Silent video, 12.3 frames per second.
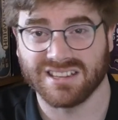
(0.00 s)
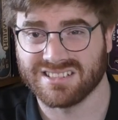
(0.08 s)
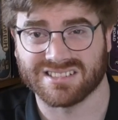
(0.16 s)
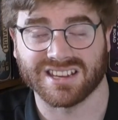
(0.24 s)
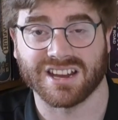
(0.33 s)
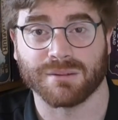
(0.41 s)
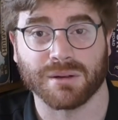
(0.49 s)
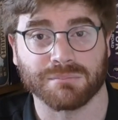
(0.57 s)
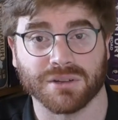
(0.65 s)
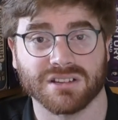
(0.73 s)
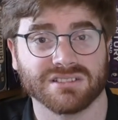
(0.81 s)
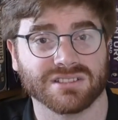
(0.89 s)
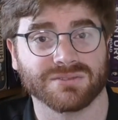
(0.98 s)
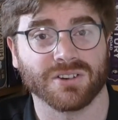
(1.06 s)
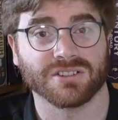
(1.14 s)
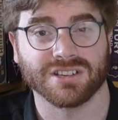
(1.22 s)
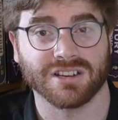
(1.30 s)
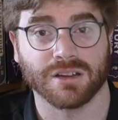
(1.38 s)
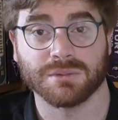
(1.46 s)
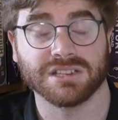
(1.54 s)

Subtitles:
He doesn't care about birds as far as I know,